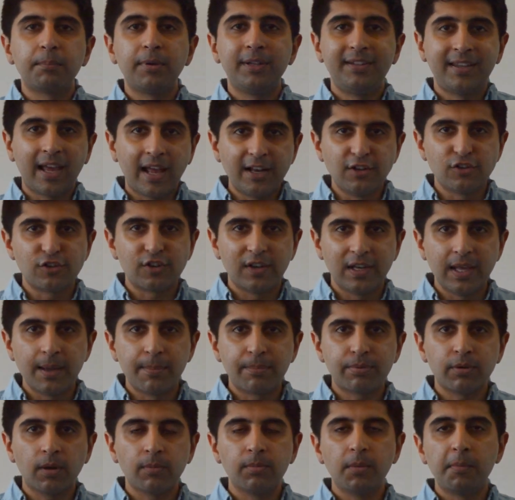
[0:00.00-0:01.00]
potentially a
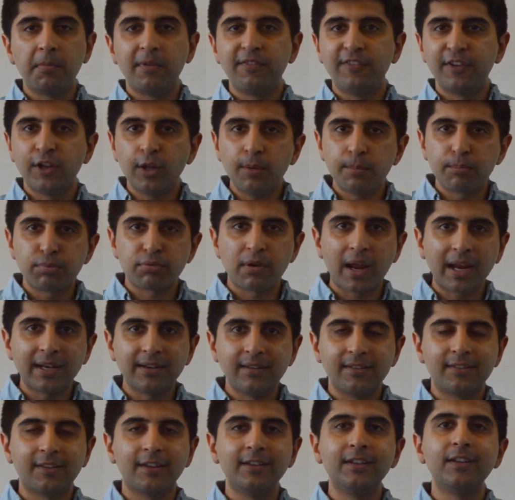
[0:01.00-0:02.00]
problem if you don't
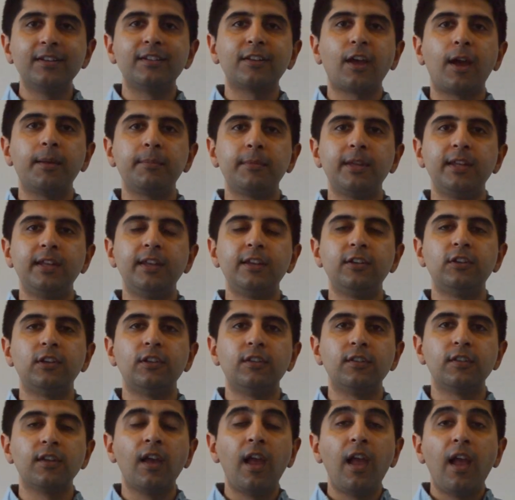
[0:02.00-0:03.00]
practice under time
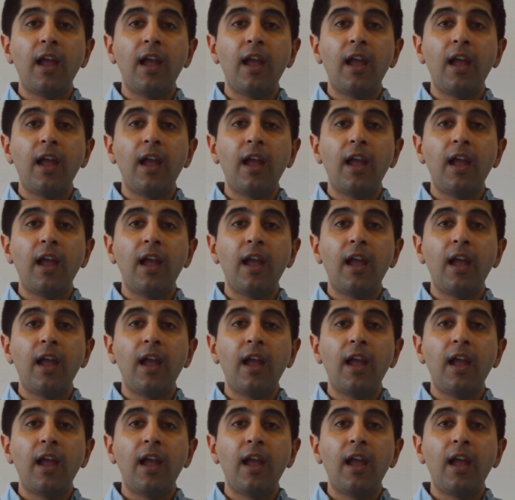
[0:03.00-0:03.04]
conditions